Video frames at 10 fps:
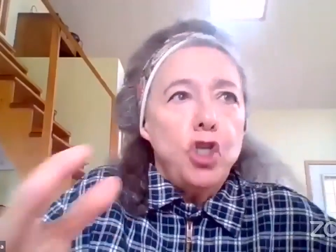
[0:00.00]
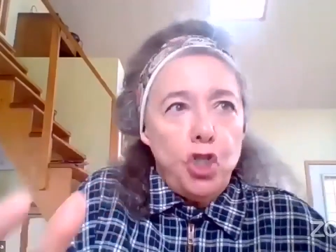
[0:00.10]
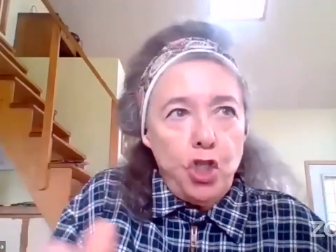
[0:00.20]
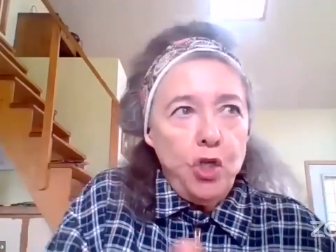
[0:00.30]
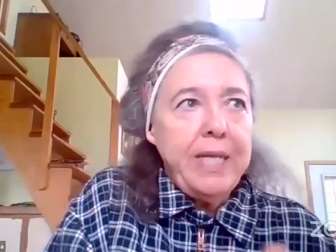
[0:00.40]

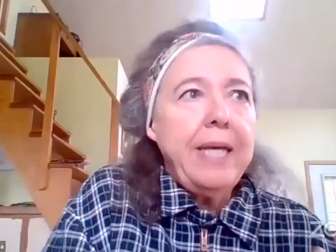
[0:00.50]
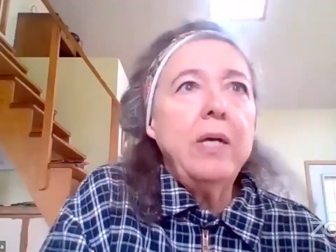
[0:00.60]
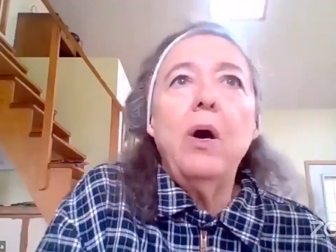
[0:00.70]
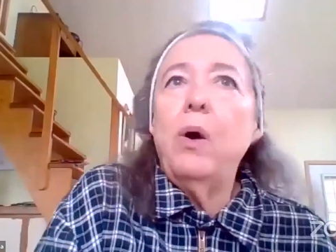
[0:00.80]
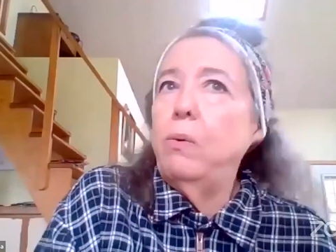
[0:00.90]
Should
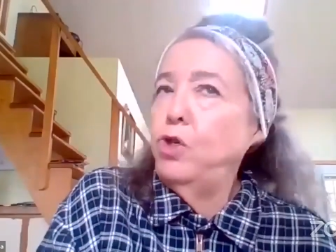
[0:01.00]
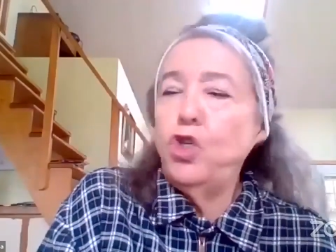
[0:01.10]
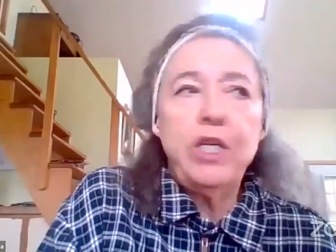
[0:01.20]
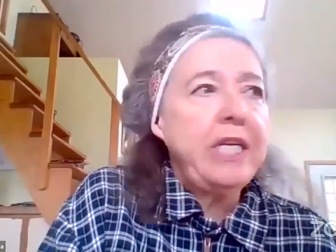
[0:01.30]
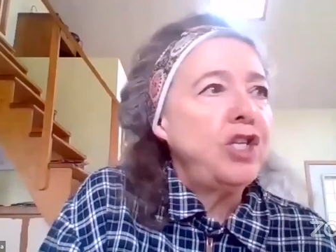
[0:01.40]
he go?
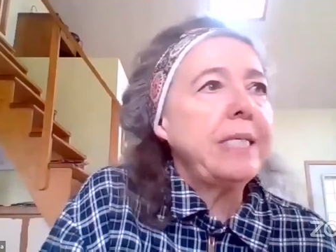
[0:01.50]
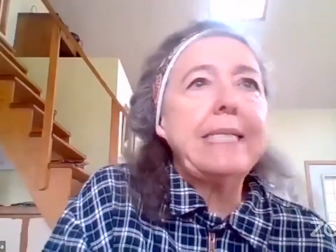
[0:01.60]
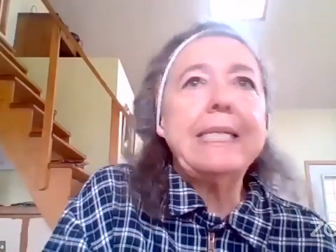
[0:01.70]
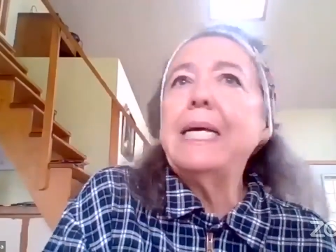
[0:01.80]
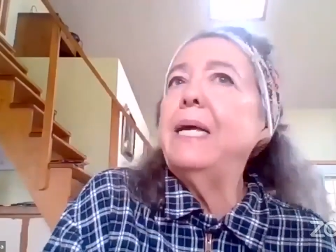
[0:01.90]
Should he
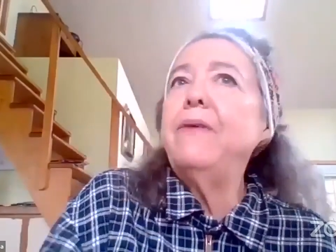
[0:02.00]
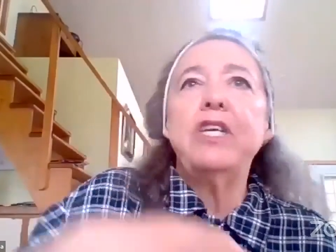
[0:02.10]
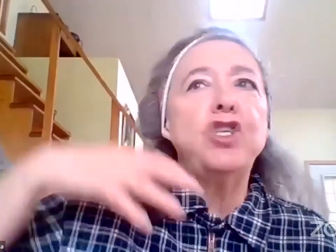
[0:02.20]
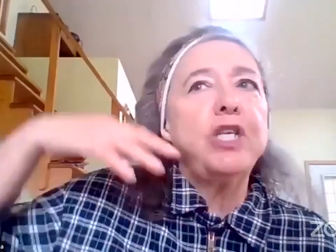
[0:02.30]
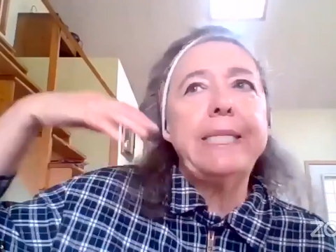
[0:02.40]
just leave
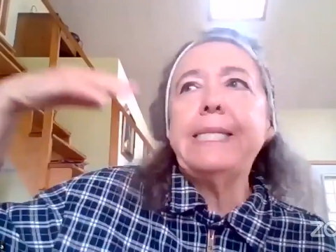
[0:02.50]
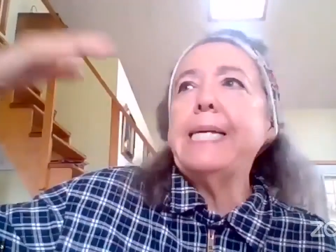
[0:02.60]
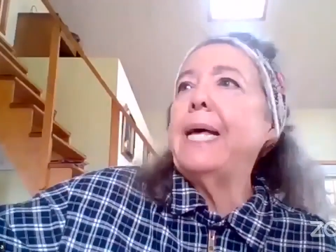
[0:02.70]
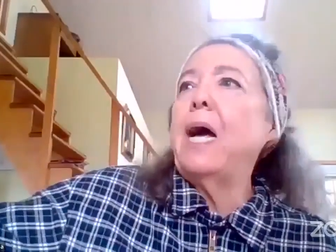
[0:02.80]
and just say,